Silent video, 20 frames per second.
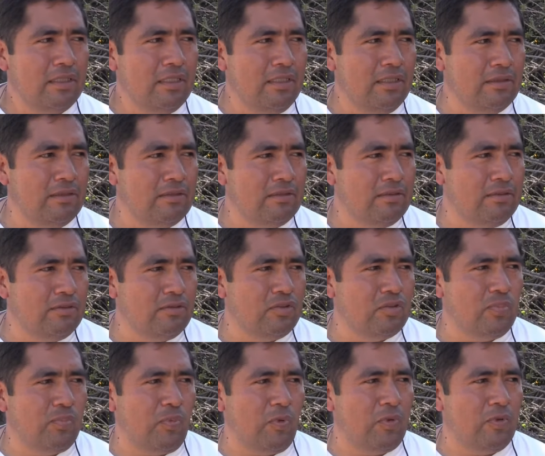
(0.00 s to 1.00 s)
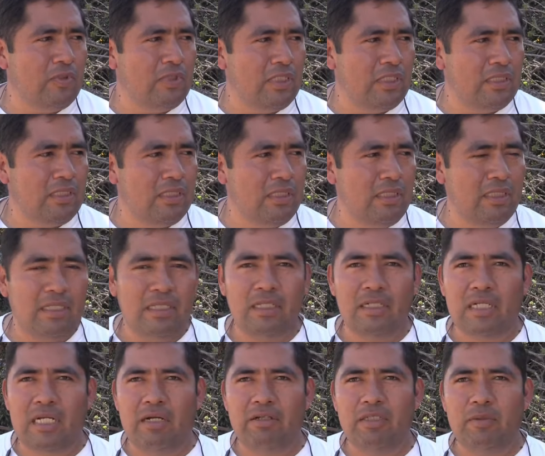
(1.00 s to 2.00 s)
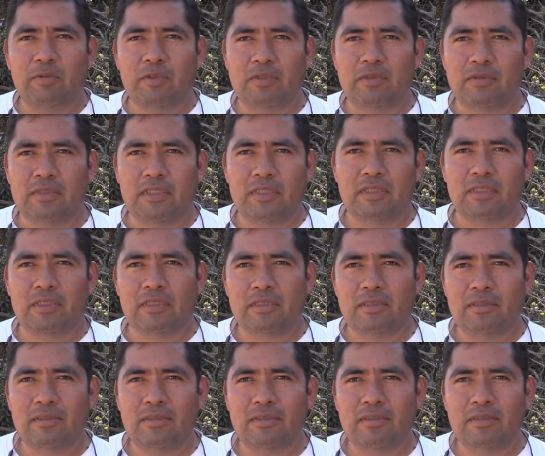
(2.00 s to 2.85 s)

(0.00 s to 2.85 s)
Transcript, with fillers: you know, to support that the county will do anything.